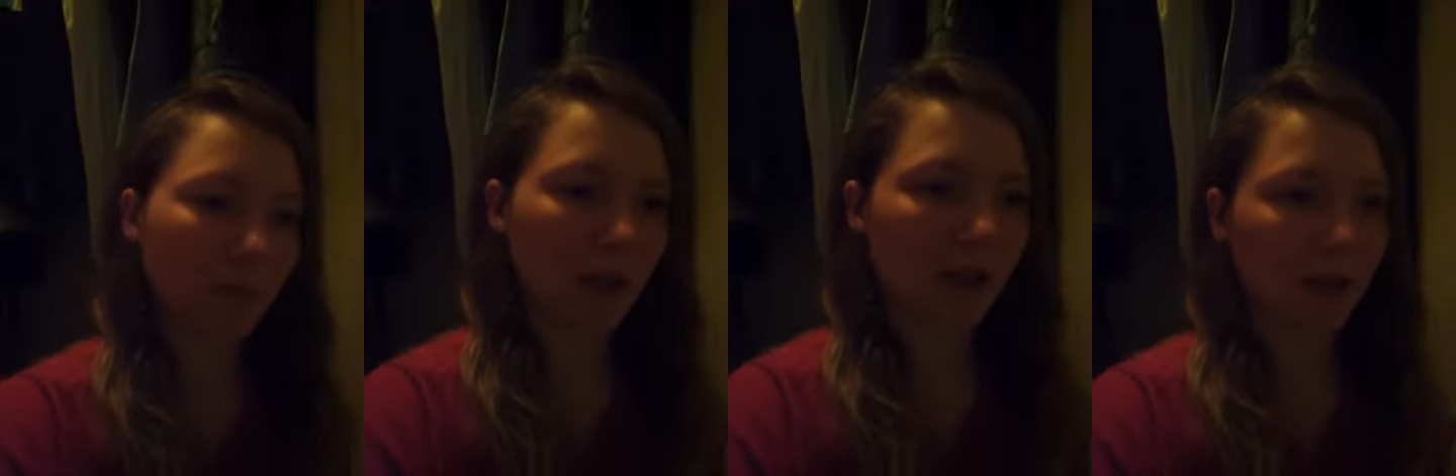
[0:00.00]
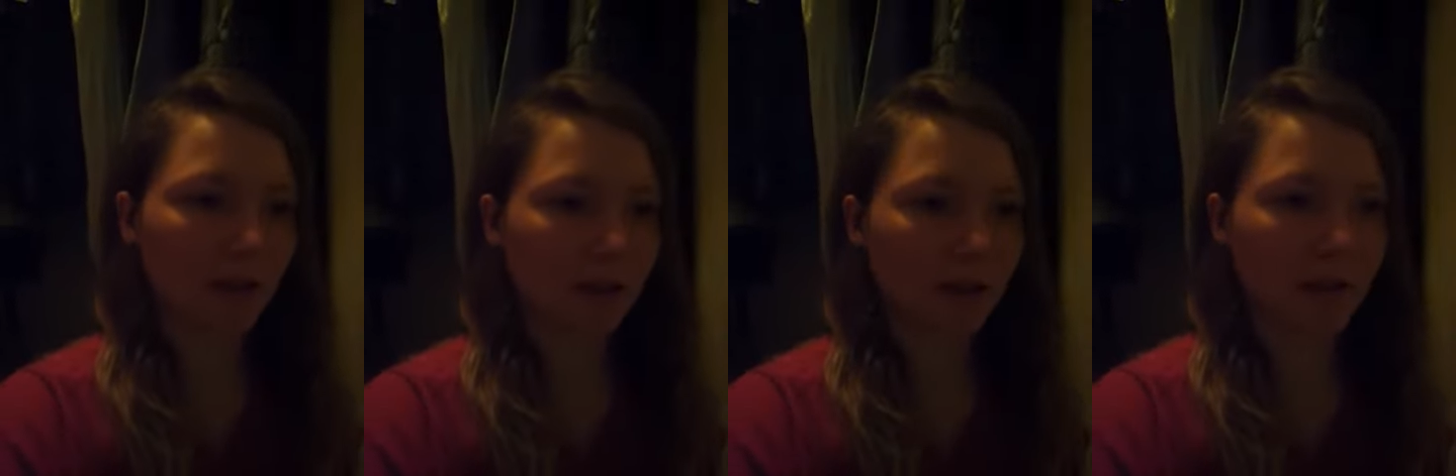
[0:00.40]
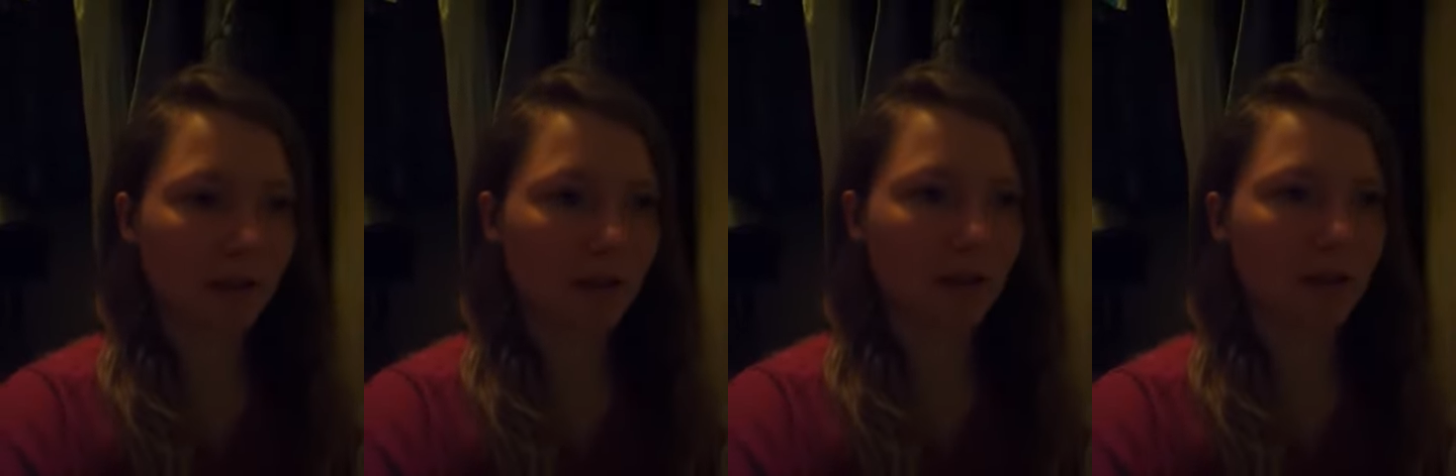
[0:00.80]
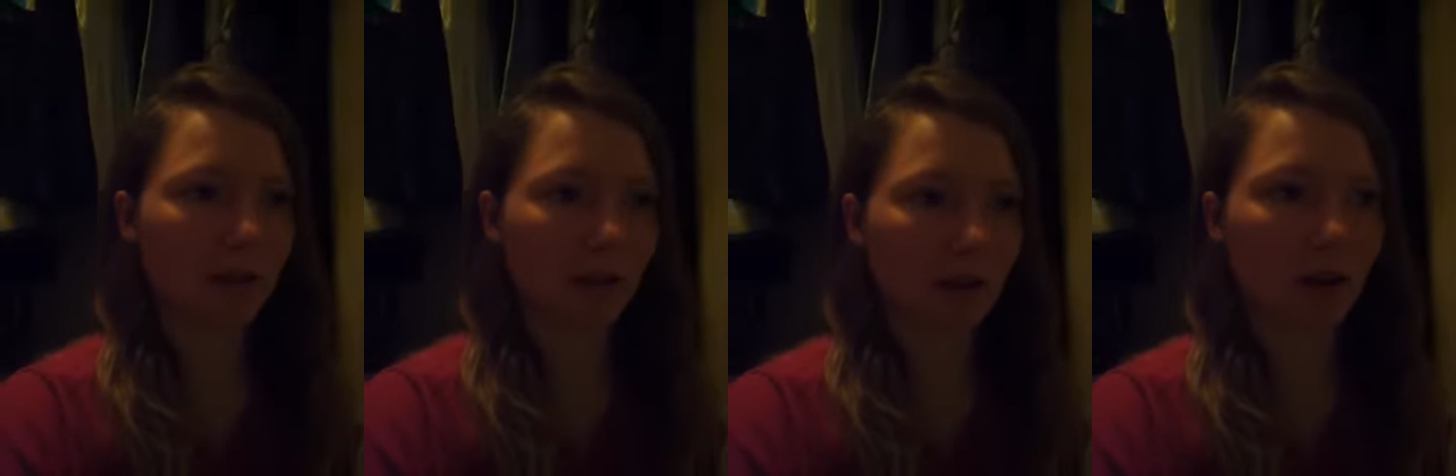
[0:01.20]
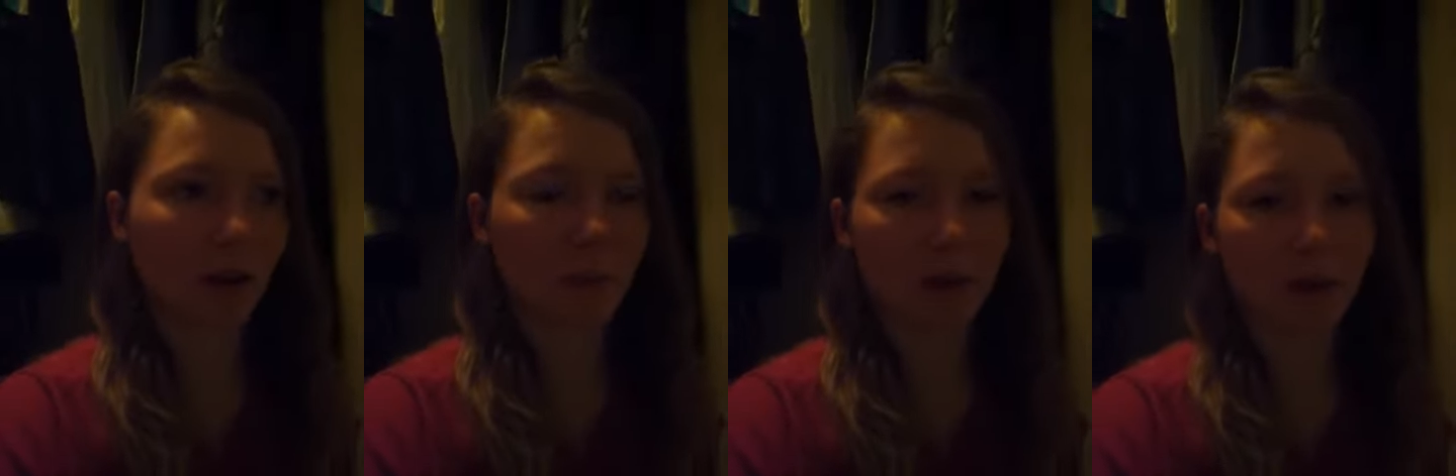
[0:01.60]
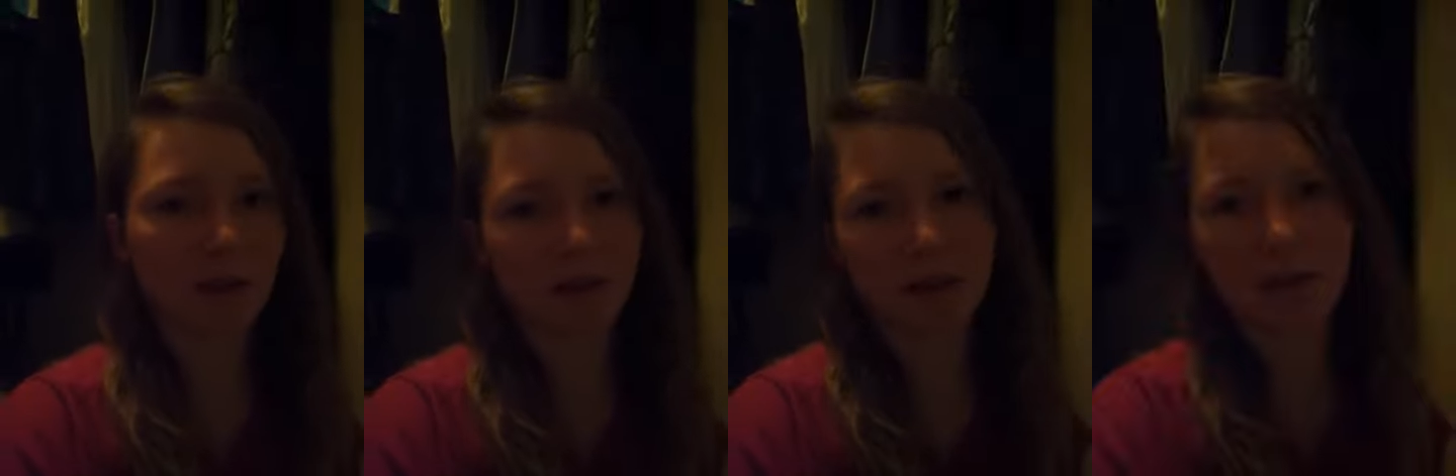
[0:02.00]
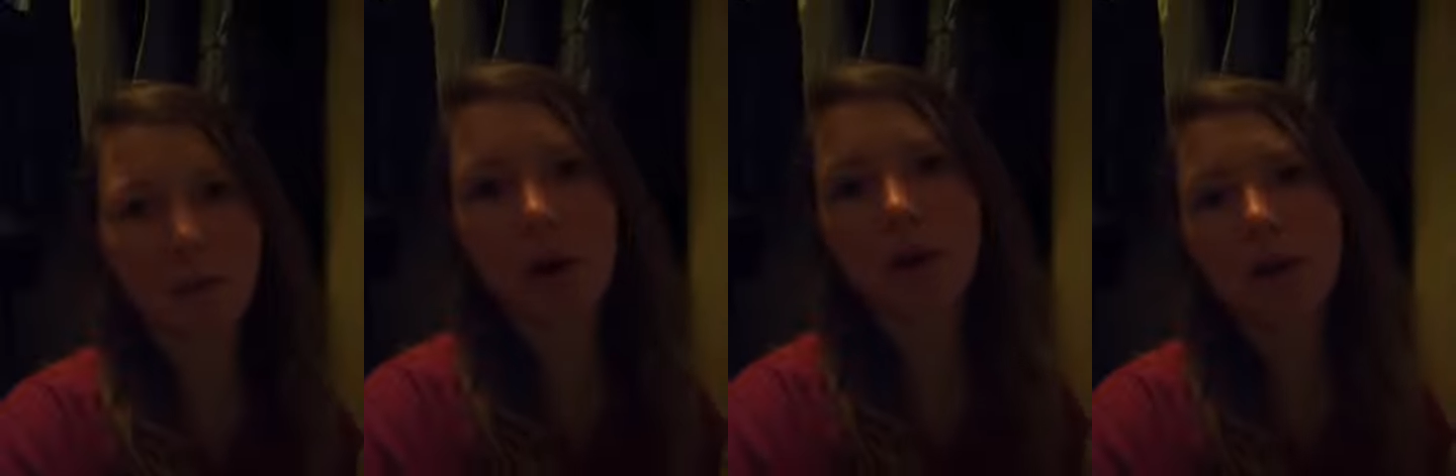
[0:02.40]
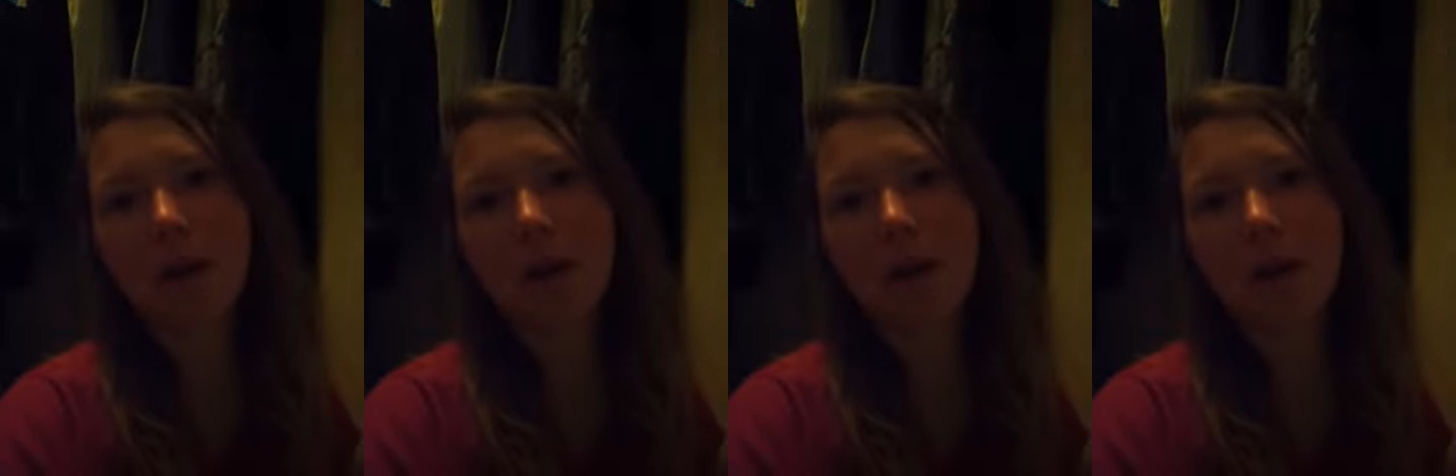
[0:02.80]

And you know, gotta go get my nails done tomorrow.